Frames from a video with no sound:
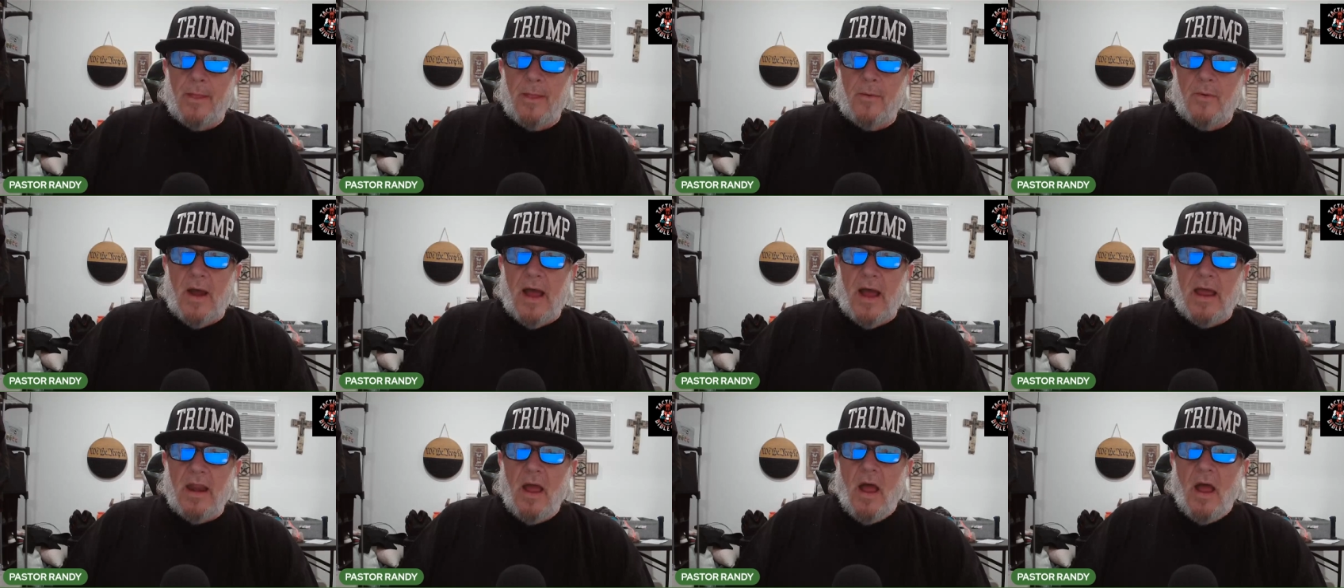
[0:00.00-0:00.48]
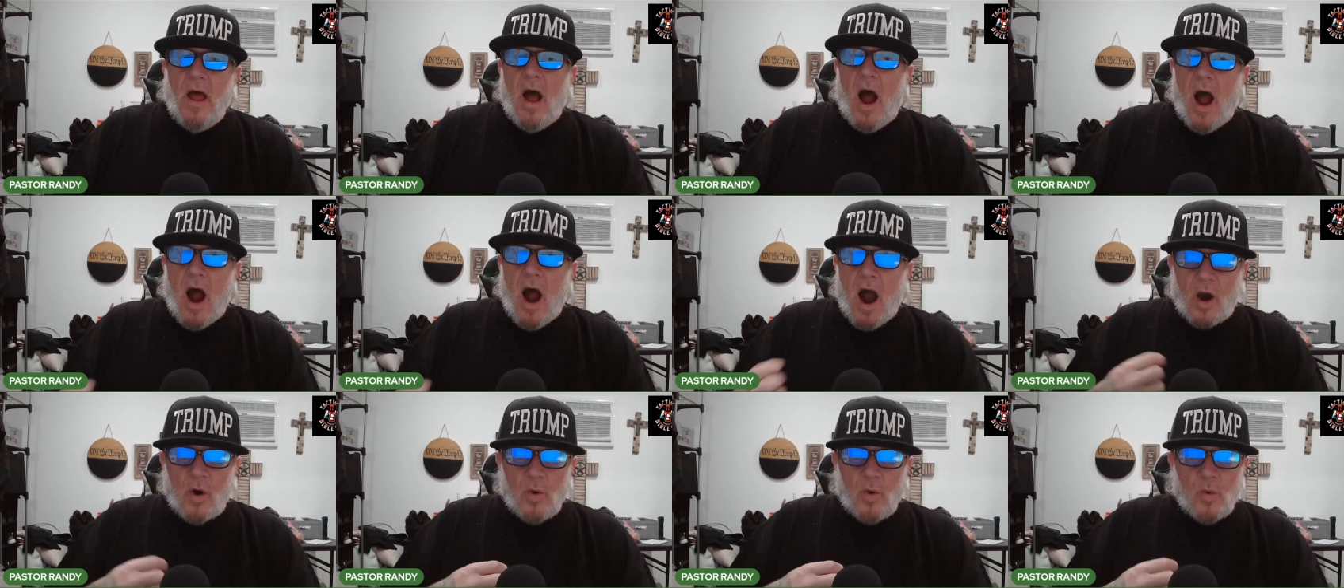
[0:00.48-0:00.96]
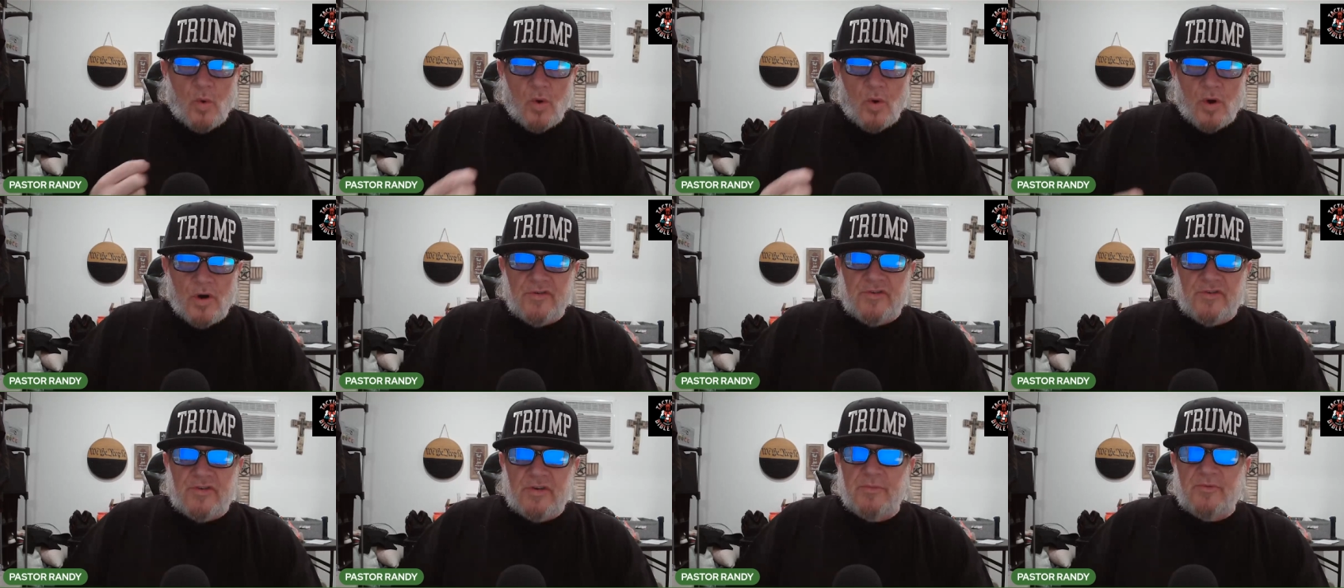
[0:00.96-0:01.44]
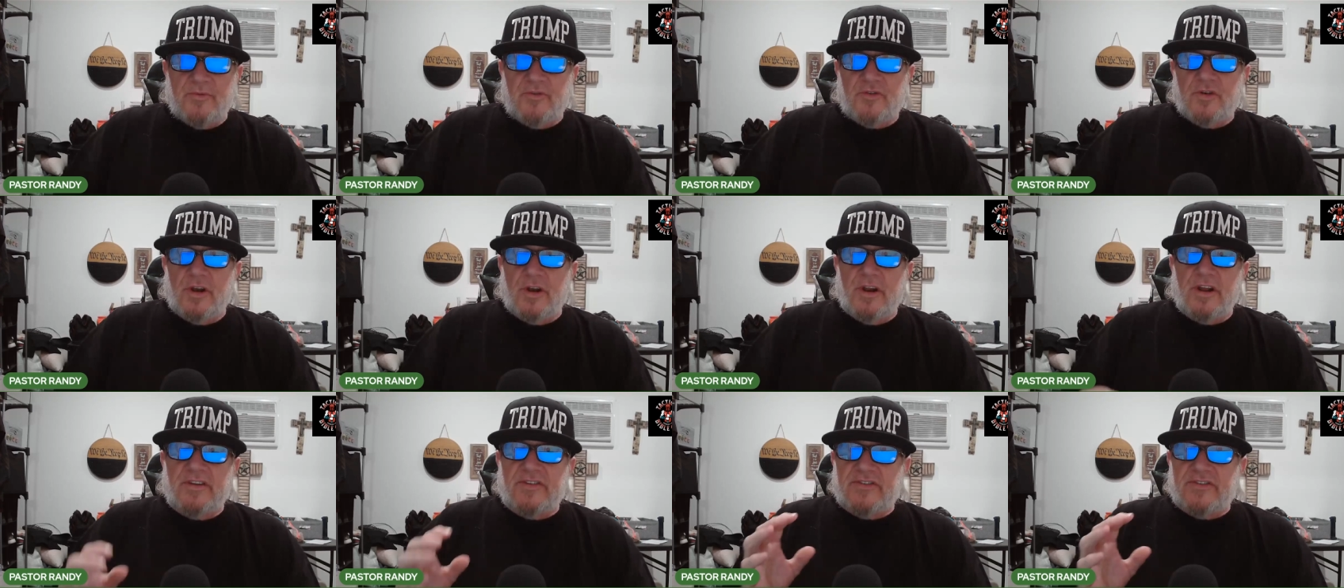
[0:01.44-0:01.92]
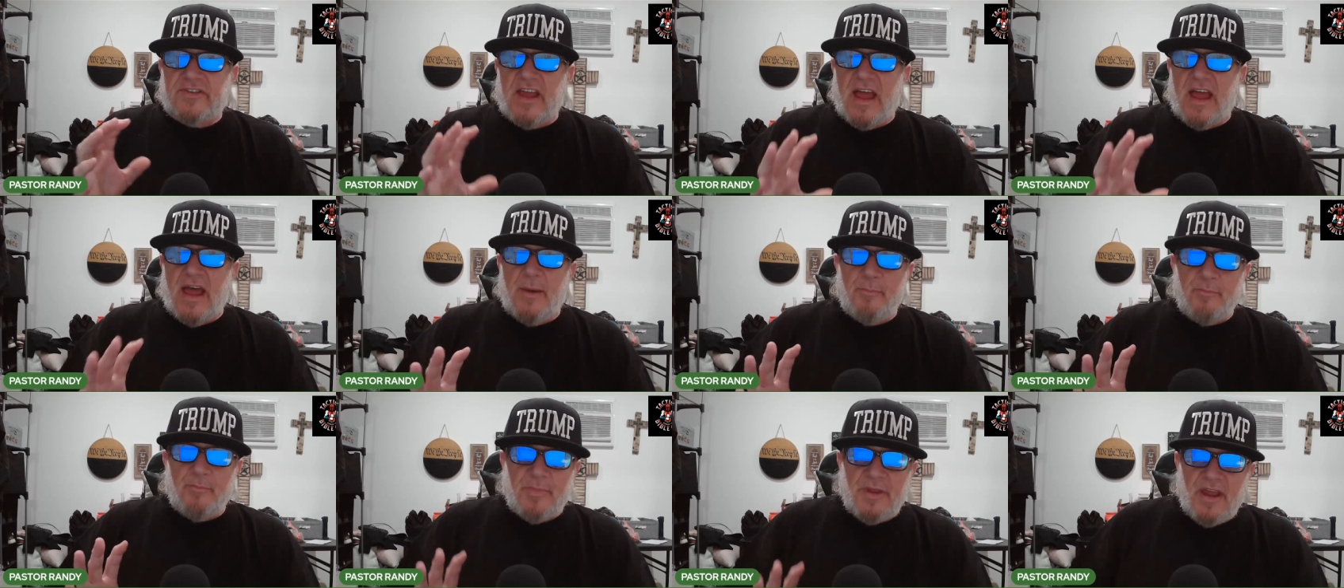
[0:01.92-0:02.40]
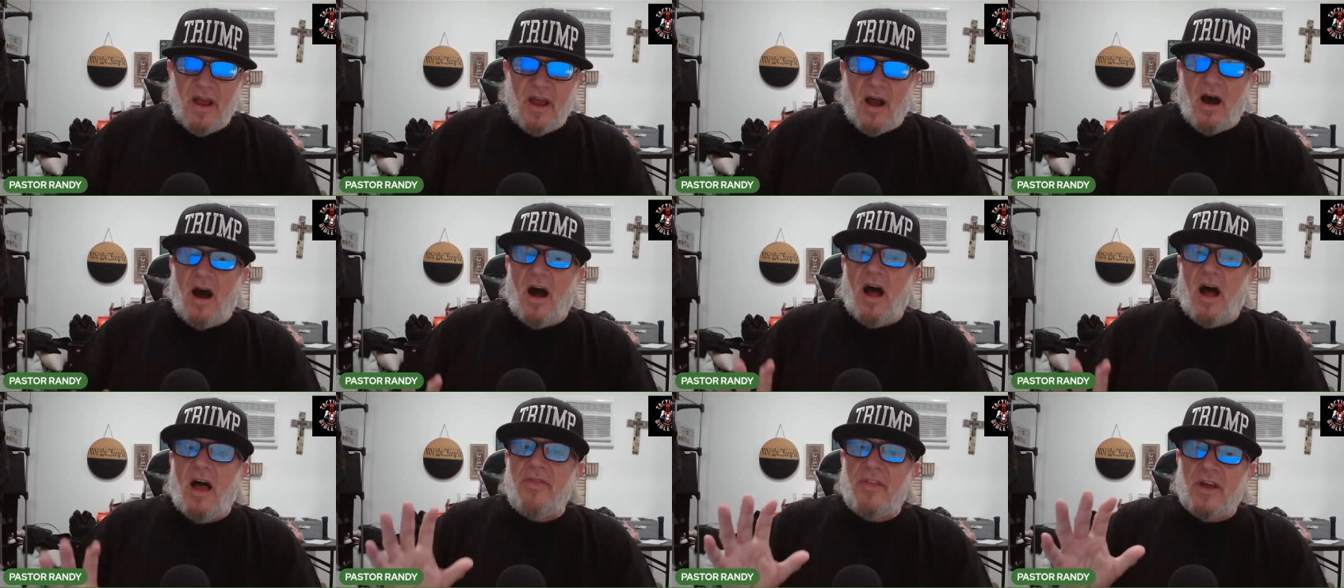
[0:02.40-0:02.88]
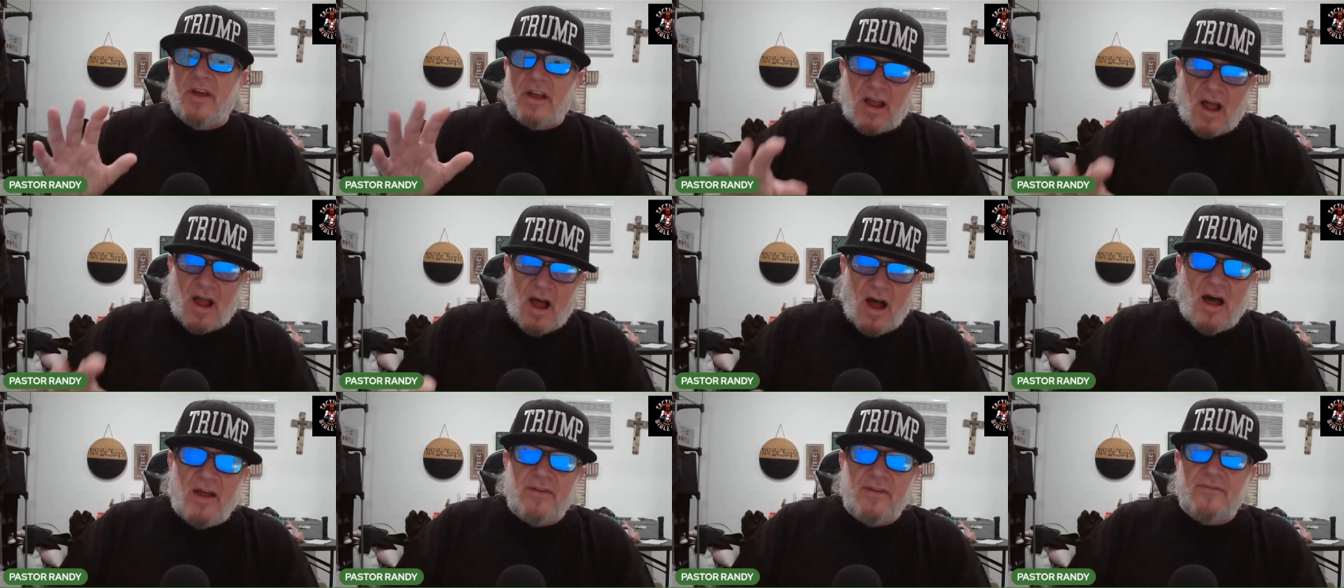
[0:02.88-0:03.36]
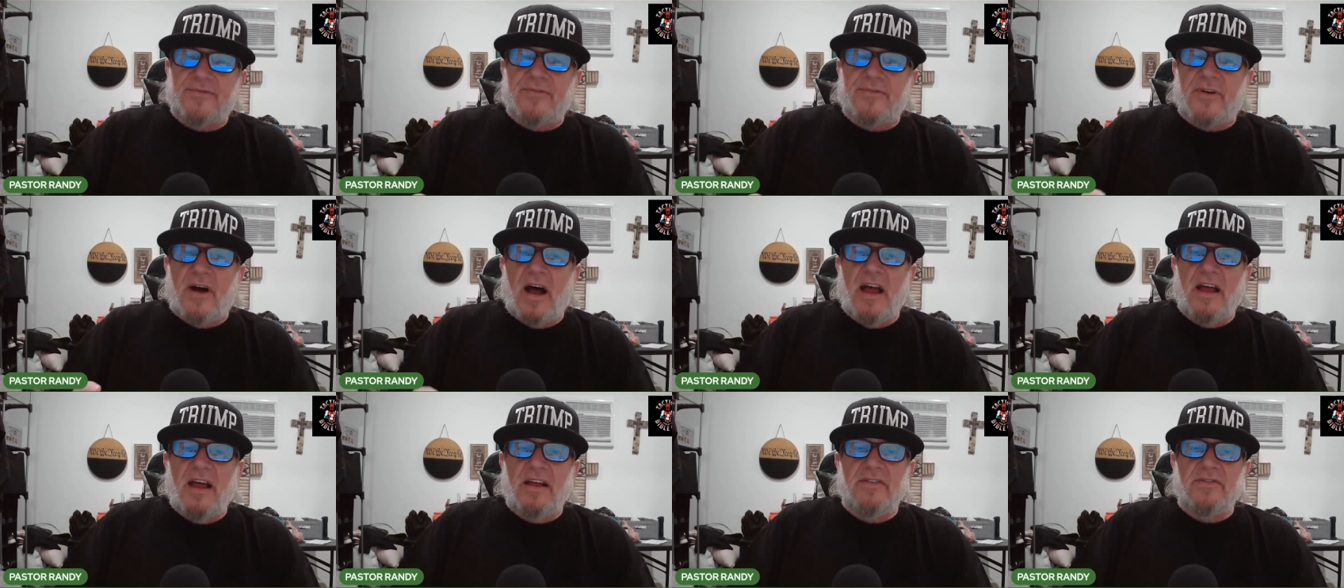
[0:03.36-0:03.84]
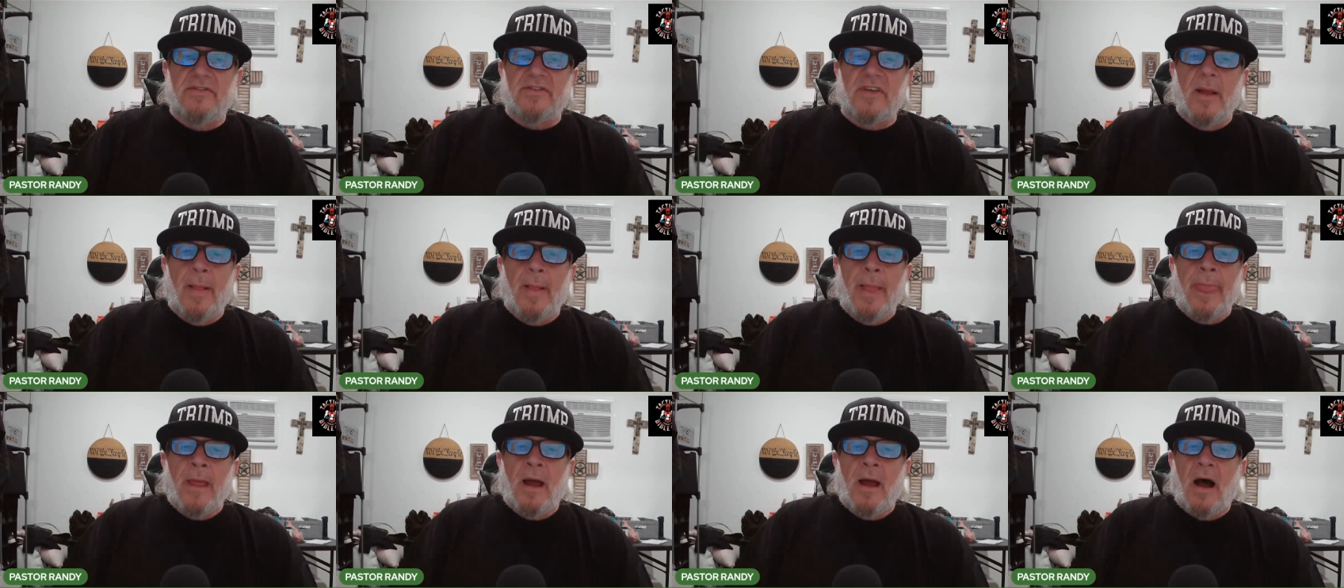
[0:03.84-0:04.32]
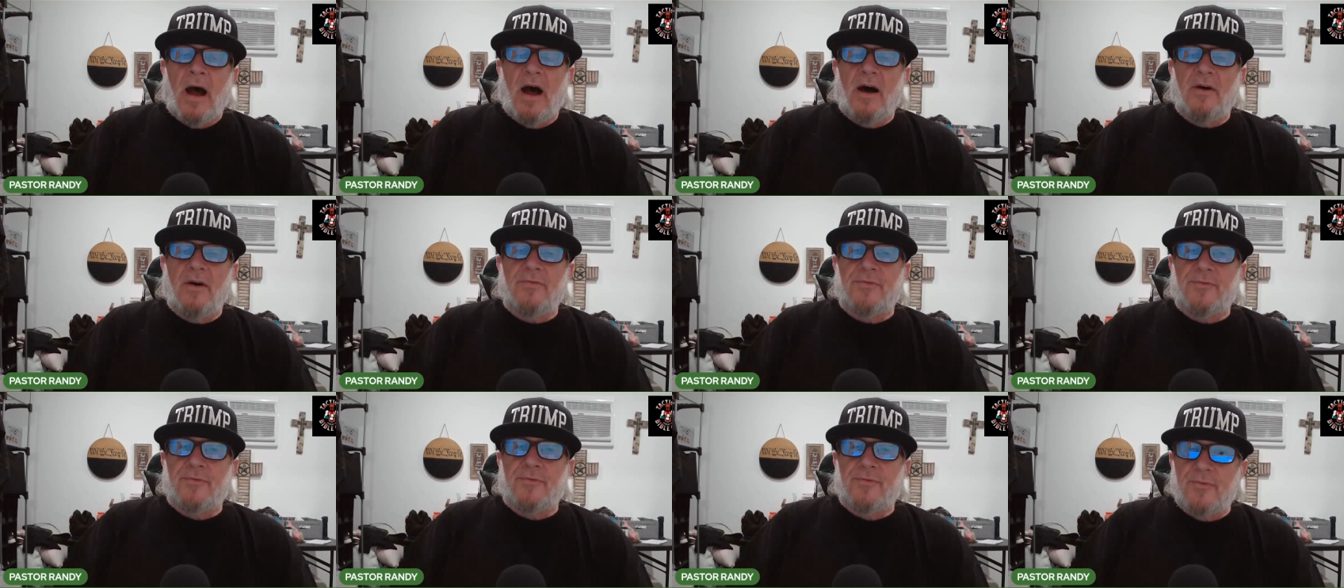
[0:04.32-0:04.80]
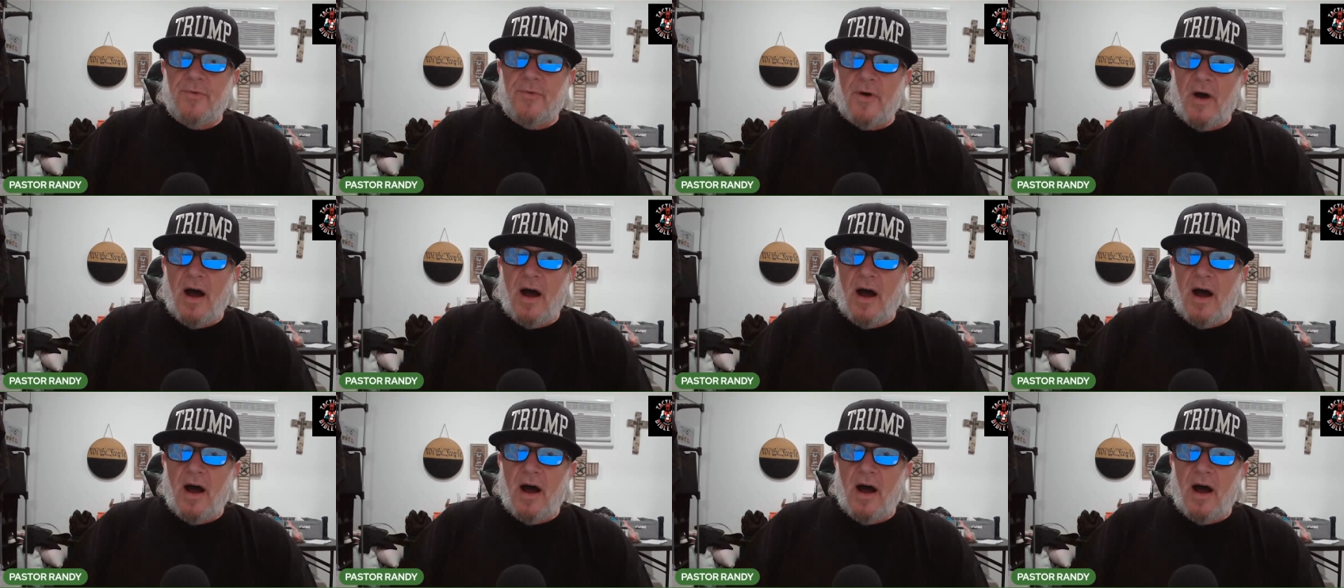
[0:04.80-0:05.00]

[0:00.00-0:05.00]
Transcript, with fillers: right? Our worship should extend beyond the confines of,